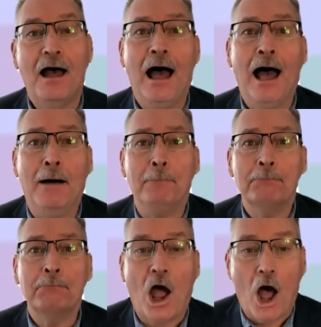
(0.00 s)

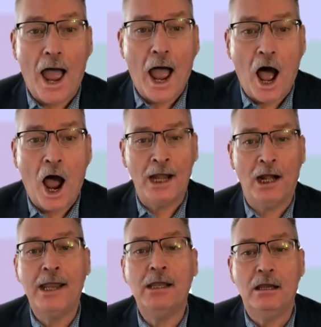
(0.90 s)
I
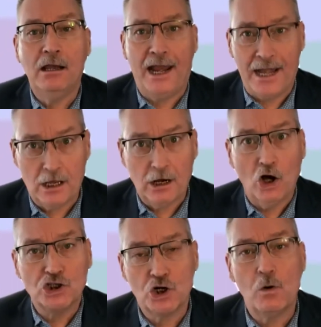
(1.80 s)
like an
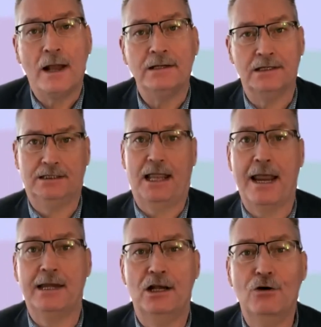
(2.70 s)
ecological
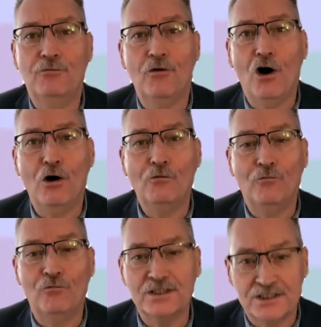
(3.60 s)
understanding
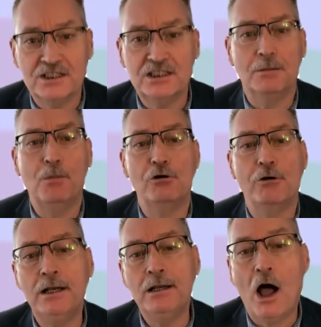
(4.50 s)
of the system we're in.